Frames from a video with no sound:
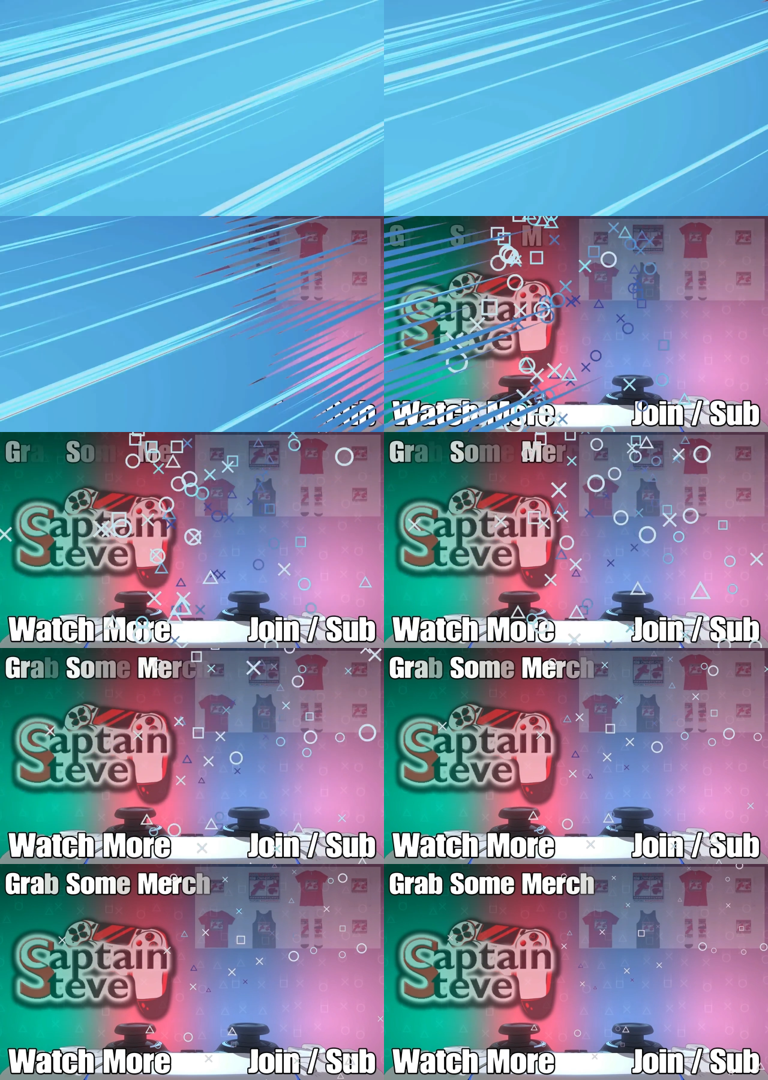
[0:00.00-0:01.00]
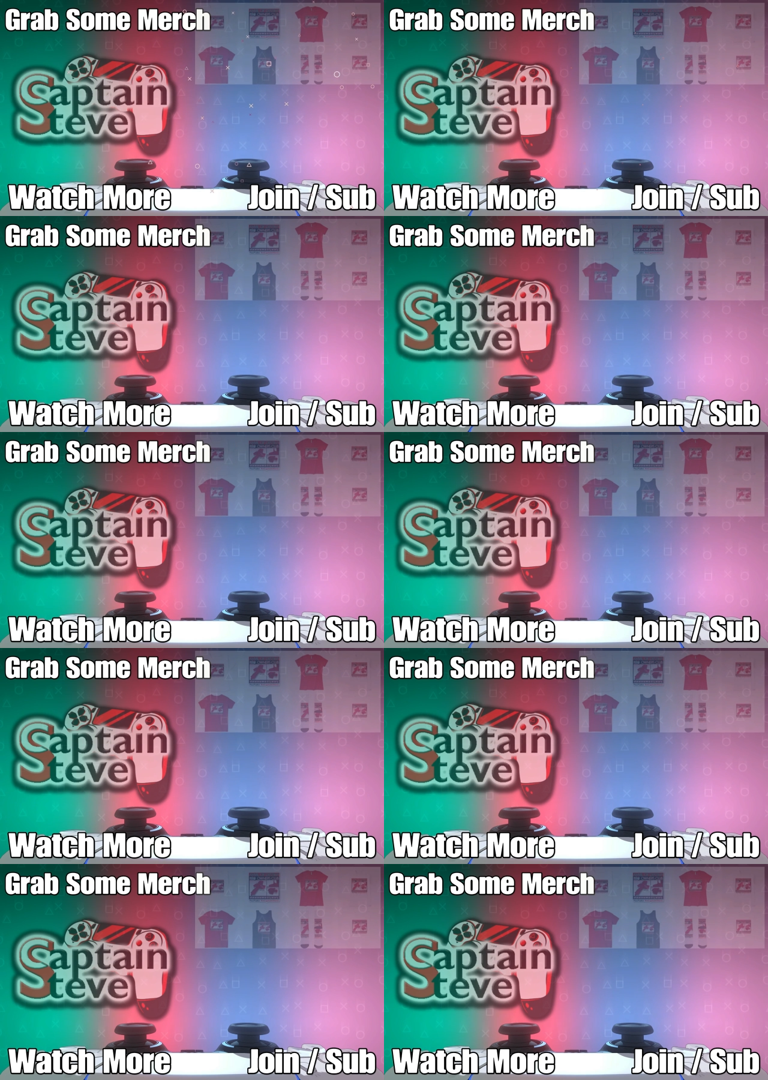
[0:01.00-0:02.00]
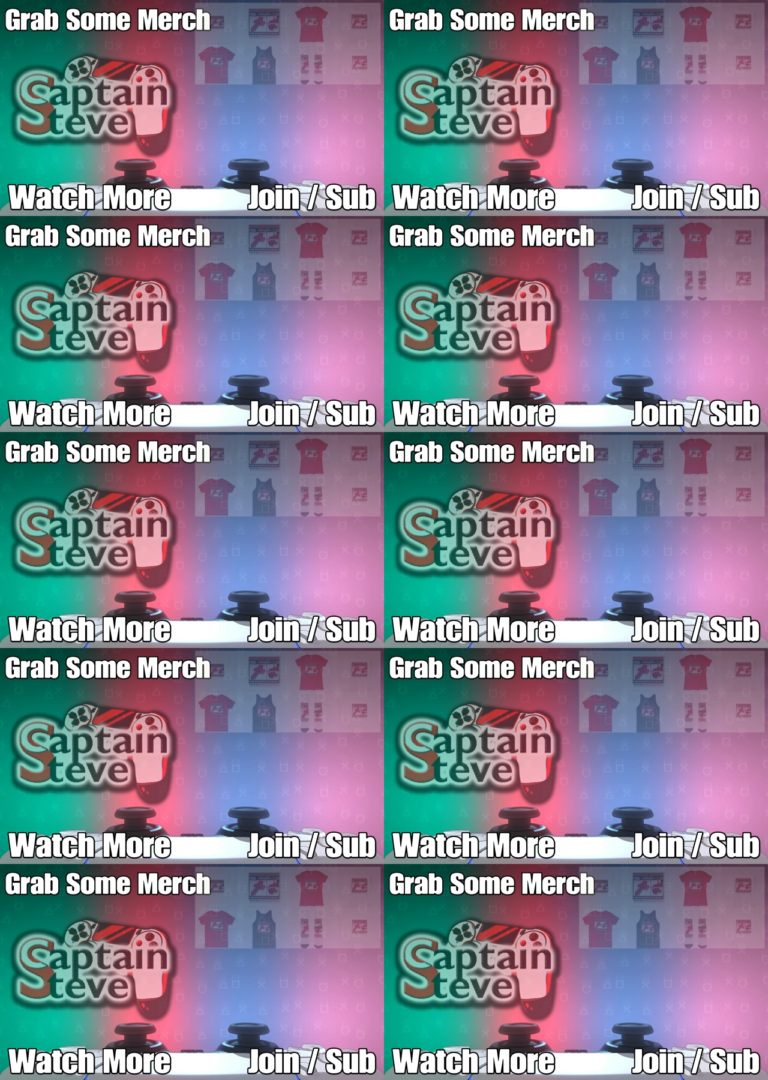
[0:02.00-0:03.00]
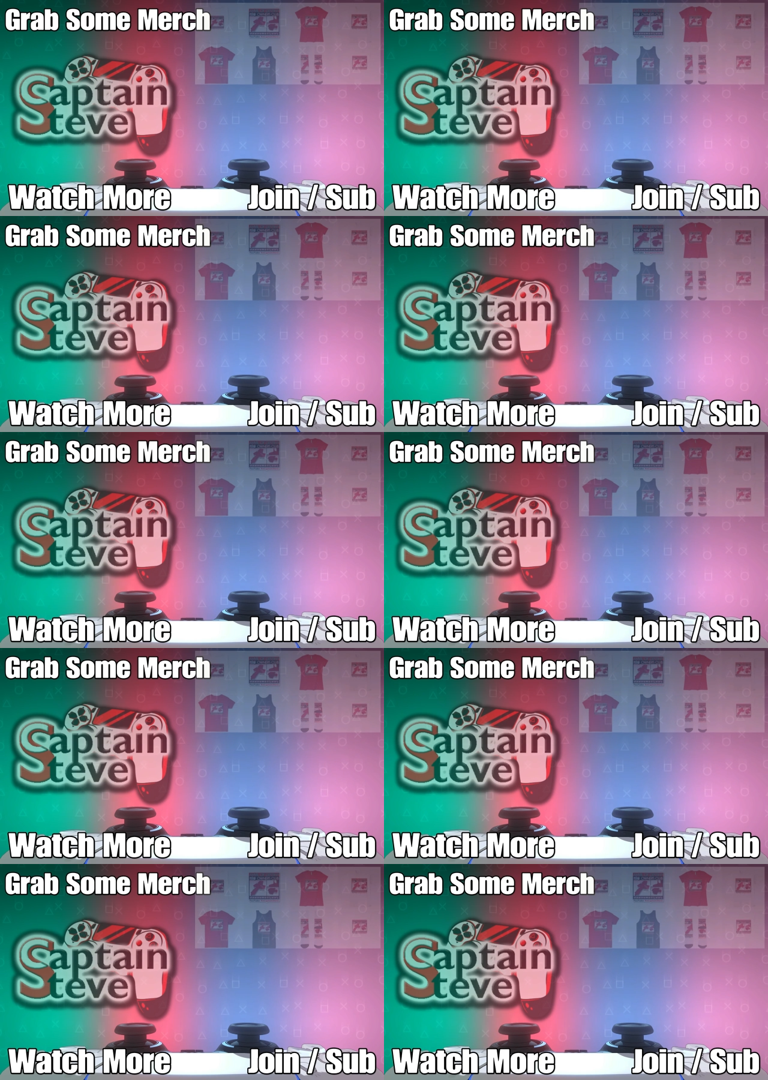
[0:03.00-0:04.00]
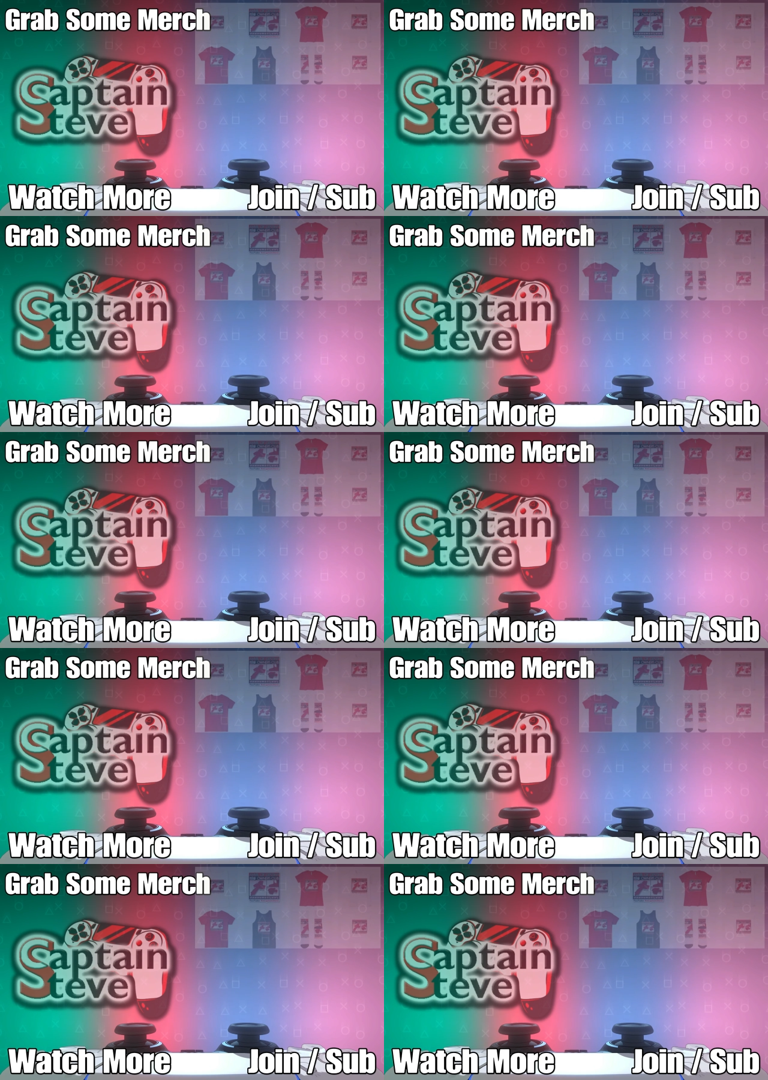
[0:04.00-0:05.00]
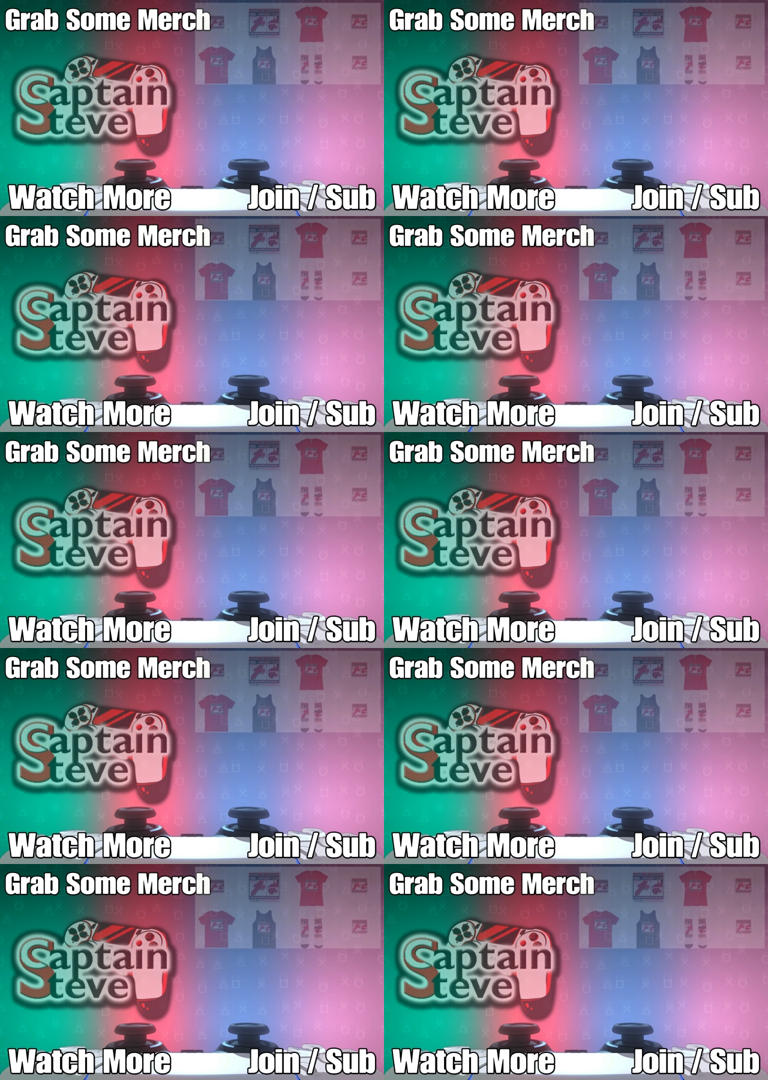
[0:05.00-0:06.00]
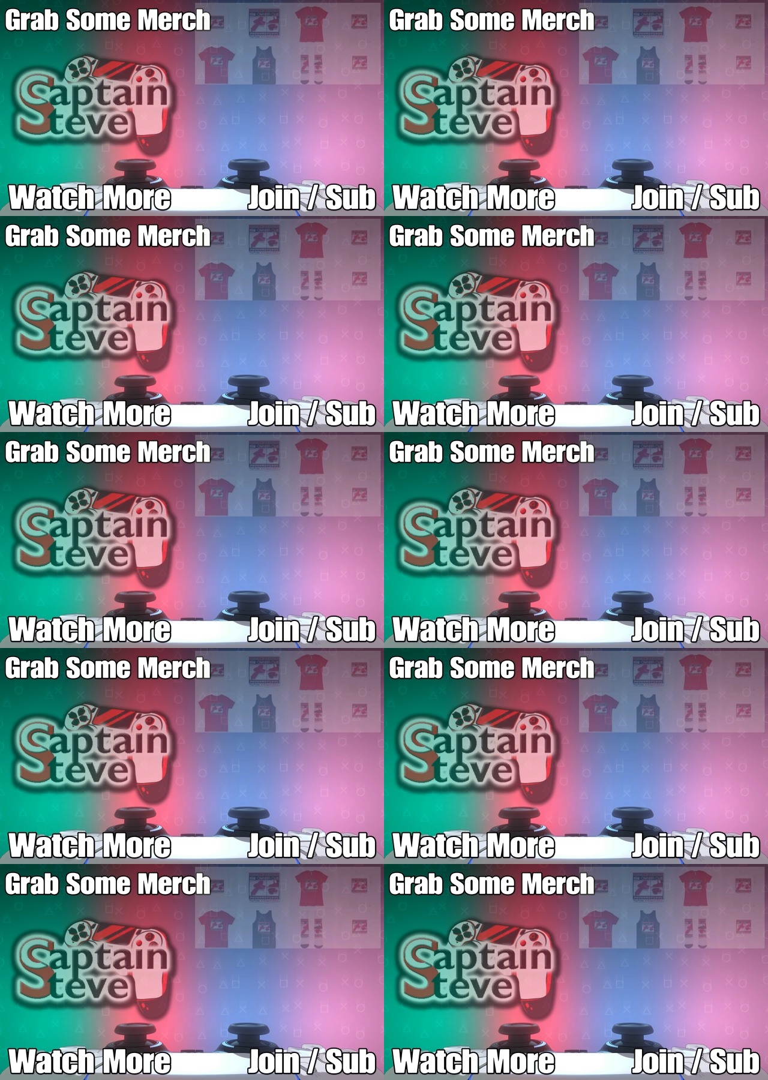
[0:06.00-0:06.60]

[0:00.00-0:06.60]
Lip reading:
[unreadable: no face in view]